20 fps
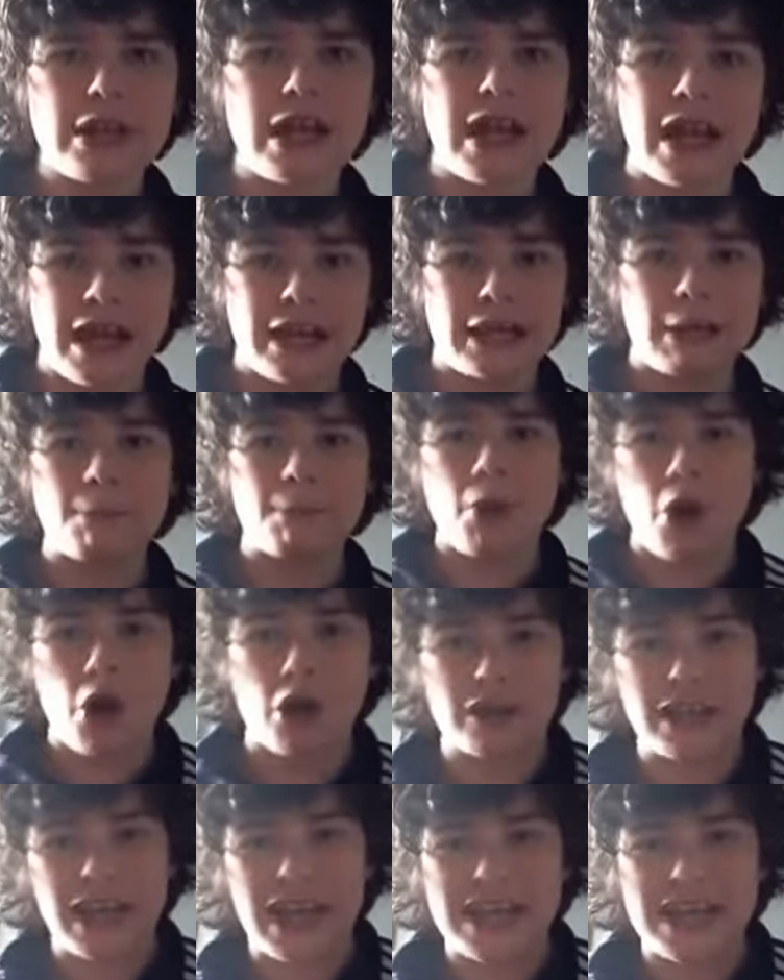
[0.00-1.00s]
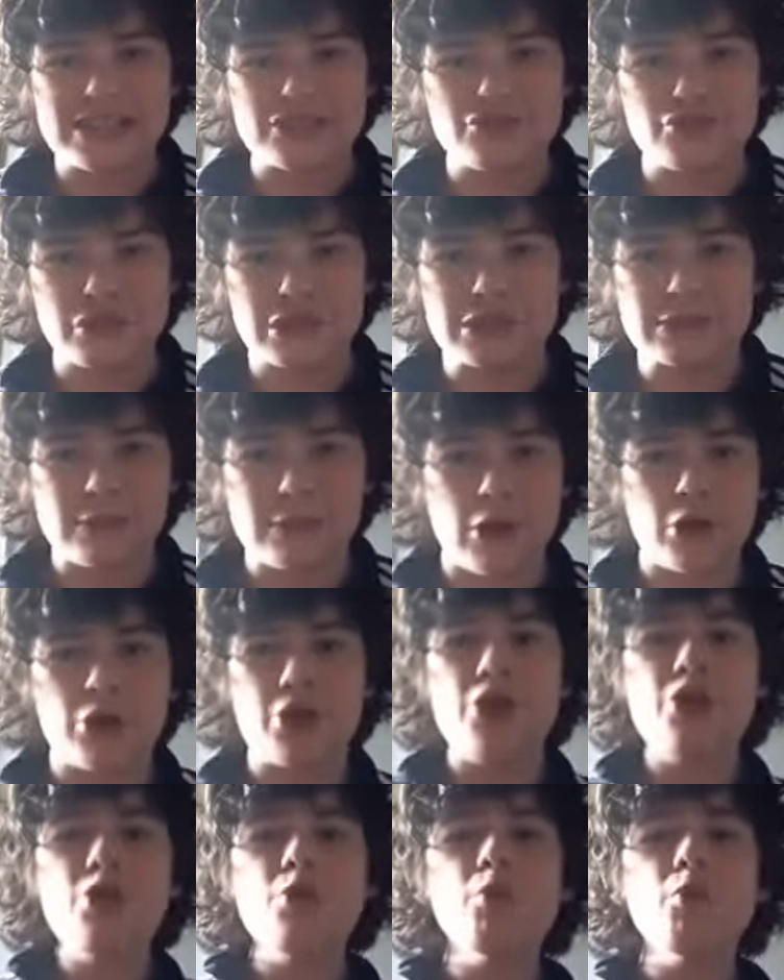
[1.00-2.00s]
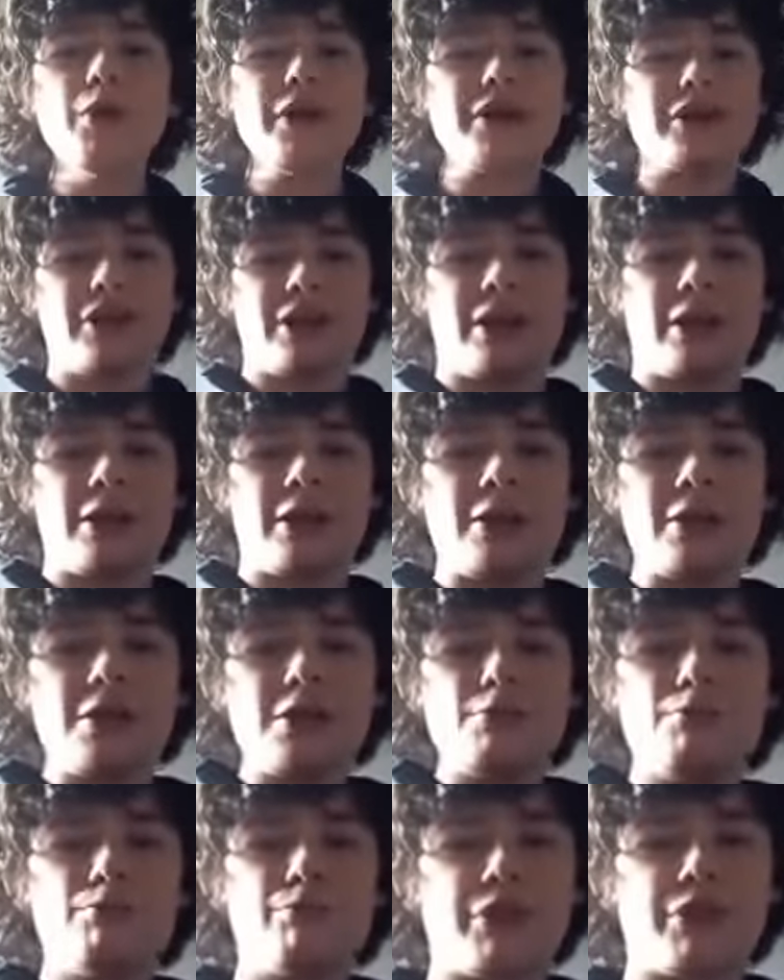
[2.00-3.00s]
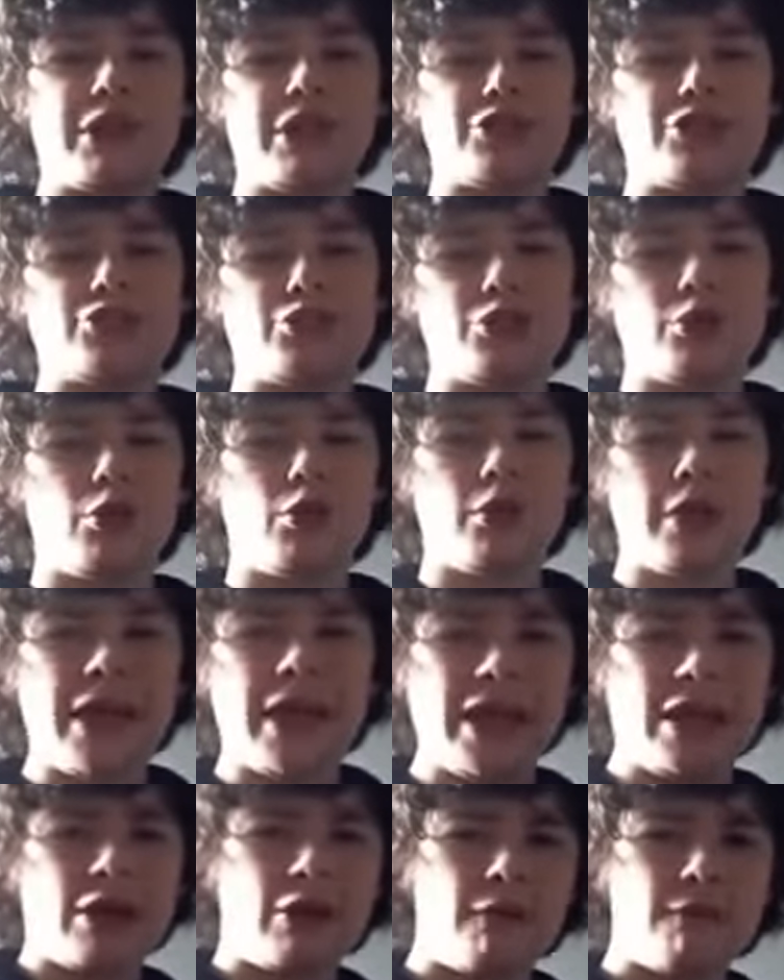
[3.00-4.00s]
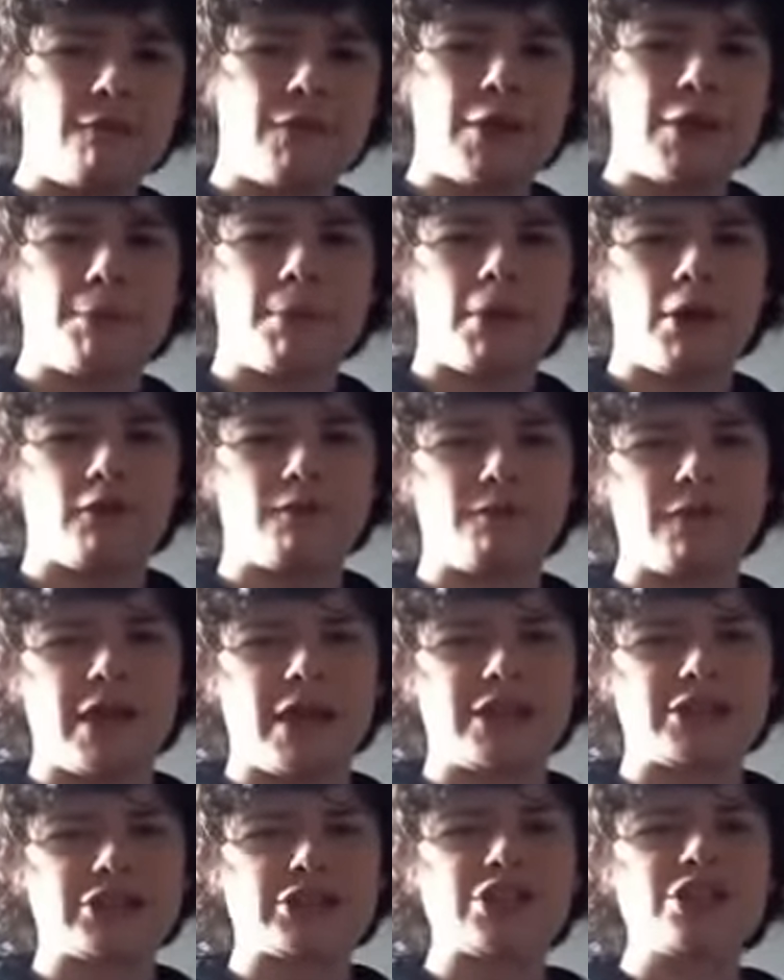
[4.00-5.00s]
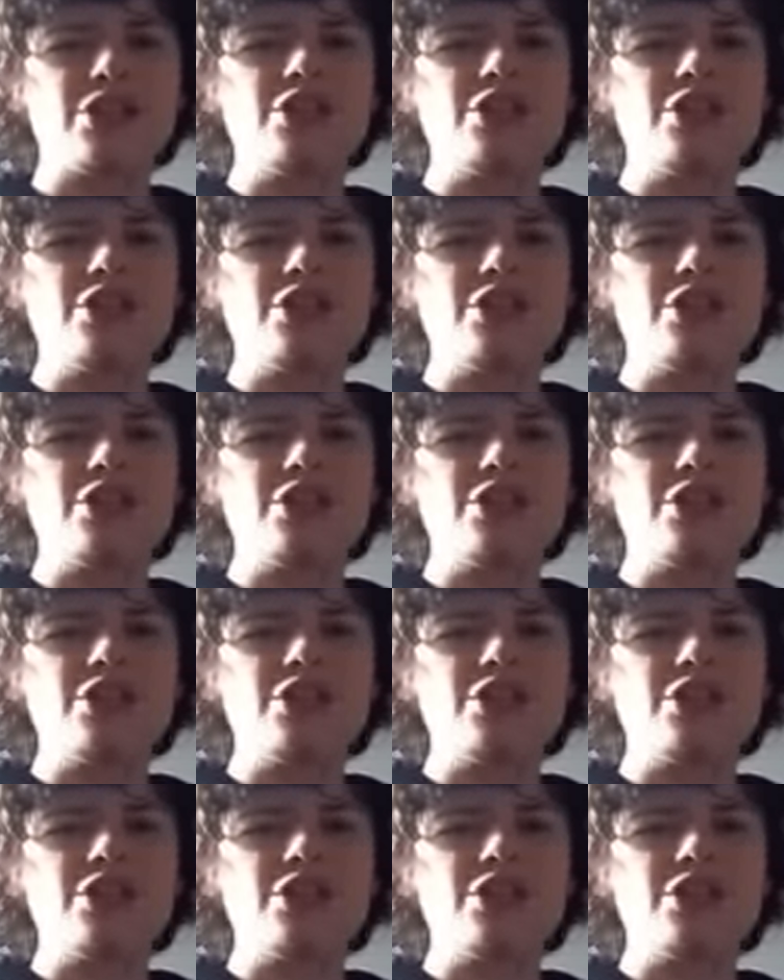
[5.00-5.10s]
and the Park Asterix vlog. We're gonna bring it to you here on Theme Park Fans.